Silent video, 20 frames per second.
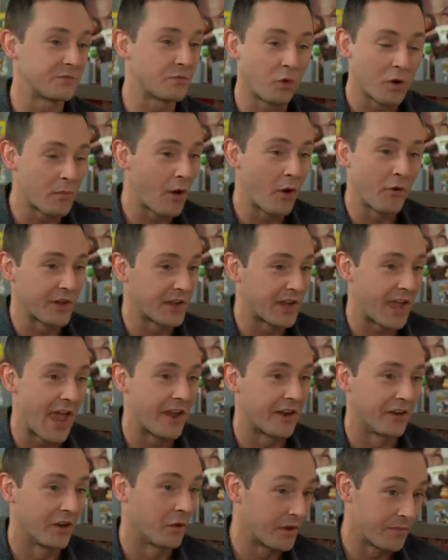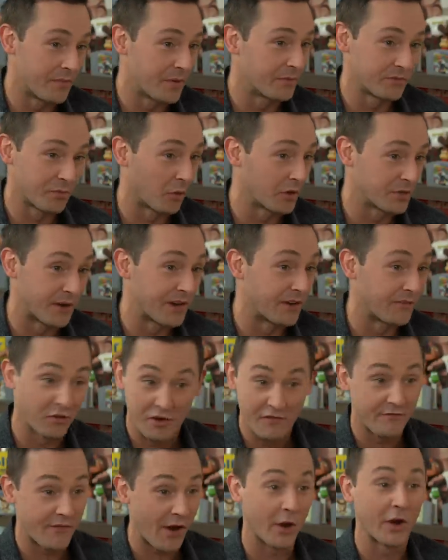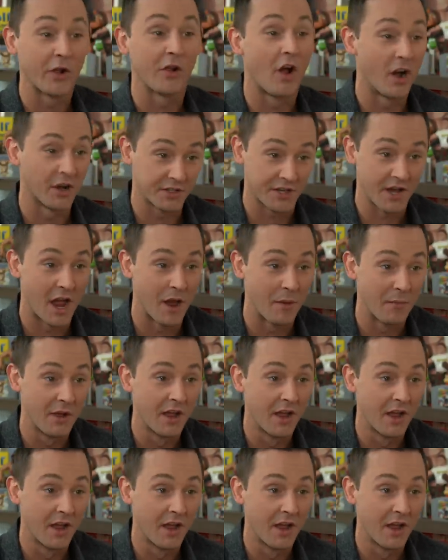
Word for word: we're both in Canada, we've been sports betting for a very long time.